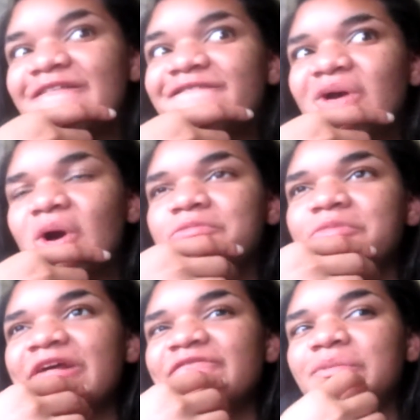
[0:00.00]
film,
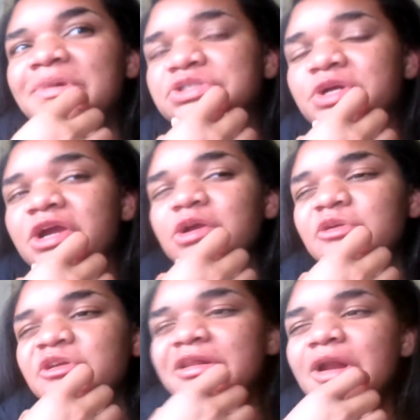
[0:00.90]
but I filmed my straight hair
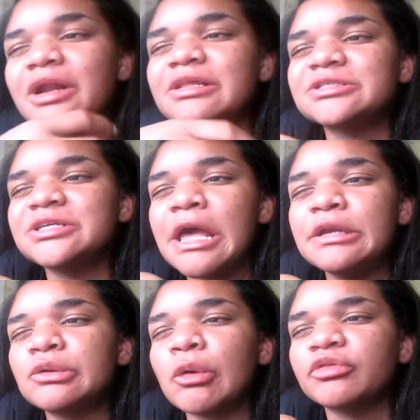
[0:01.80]
routine, and honestly, I
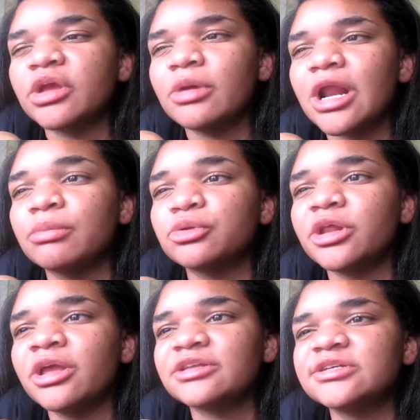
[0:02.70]
don't think I'm gonna upload
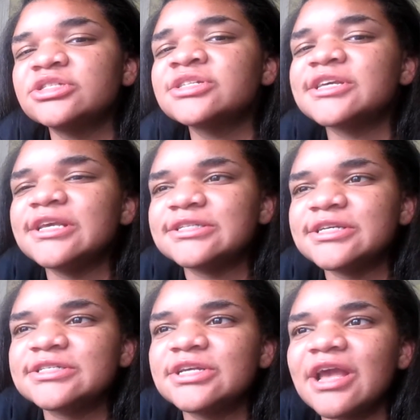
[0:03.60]
it because it's the
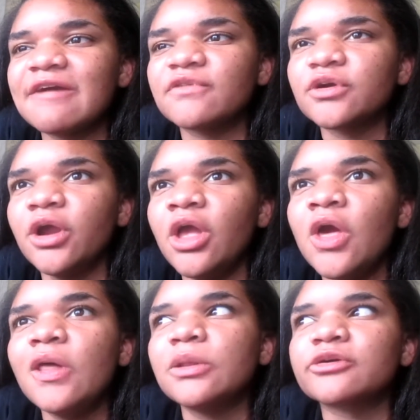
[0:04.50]
easiest thing ever.
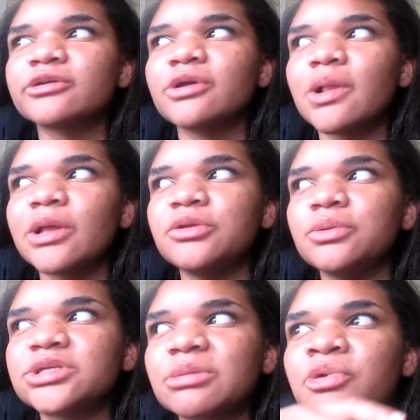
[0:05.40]
Literally, all I do
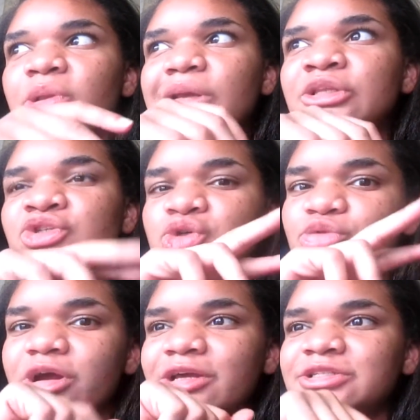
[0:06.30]
is like put like two
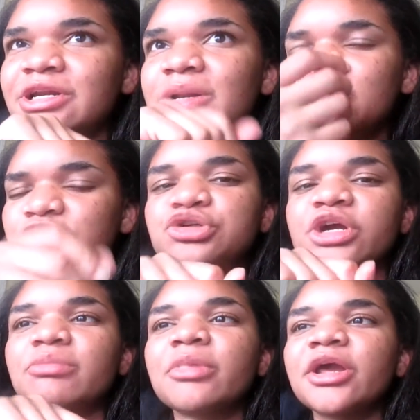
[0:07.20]
products in and then
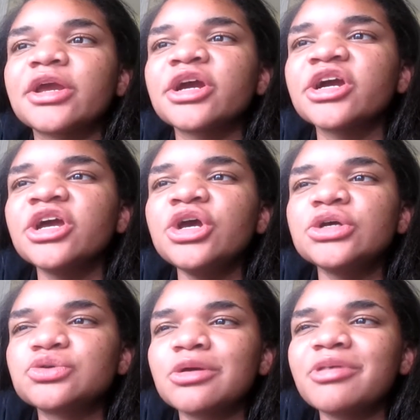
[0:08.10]
straighten my hair.
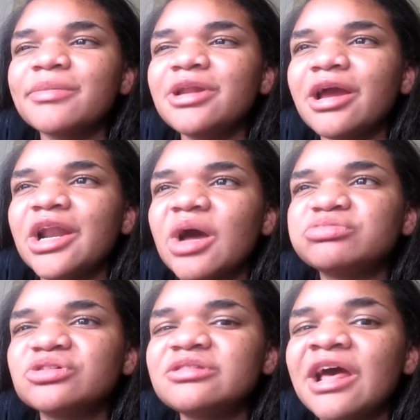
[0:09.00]
So I'm probably not gonna
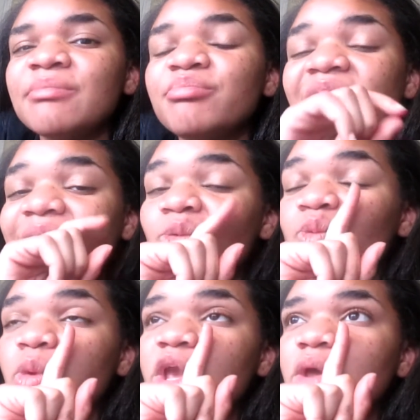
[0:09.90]
upload that, but I
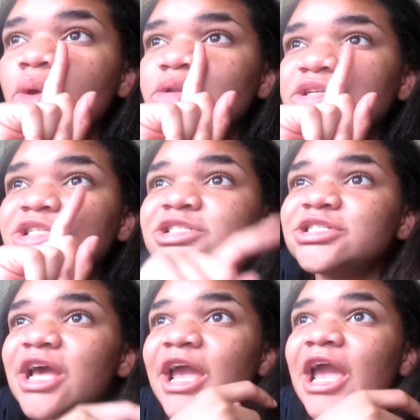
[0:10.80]
will
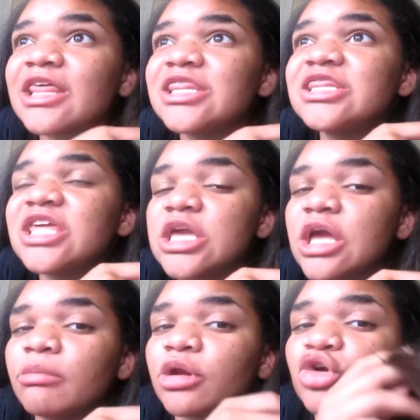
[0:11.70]
today. I think
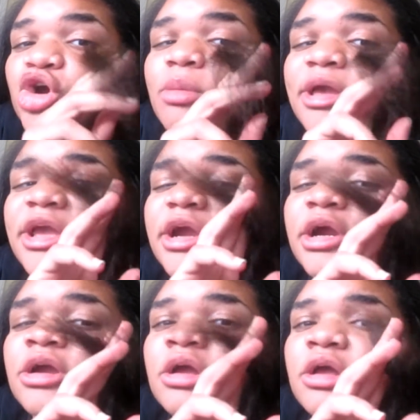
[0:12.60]
I'm gonna curl my
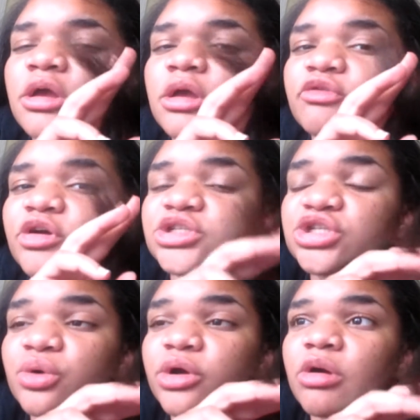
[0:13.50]
hair for a
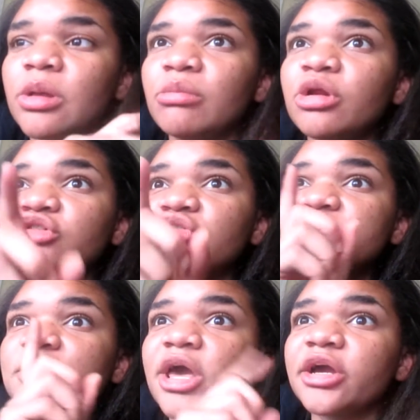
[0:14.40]
tutorial, and then I'm gonna do
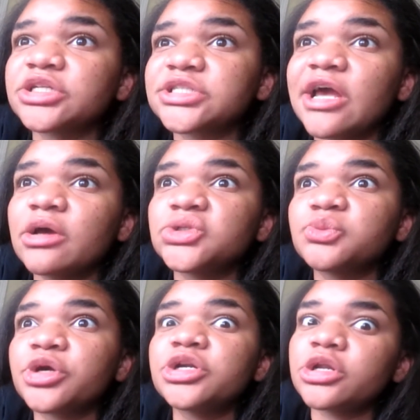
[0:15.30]
some hairstyles
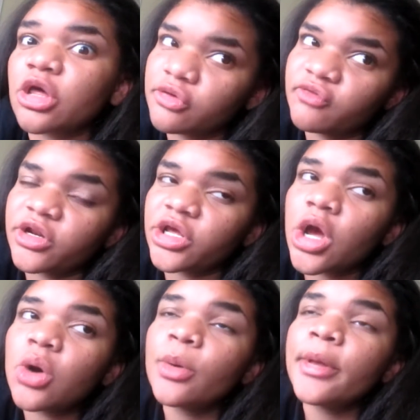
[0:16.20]
for another video.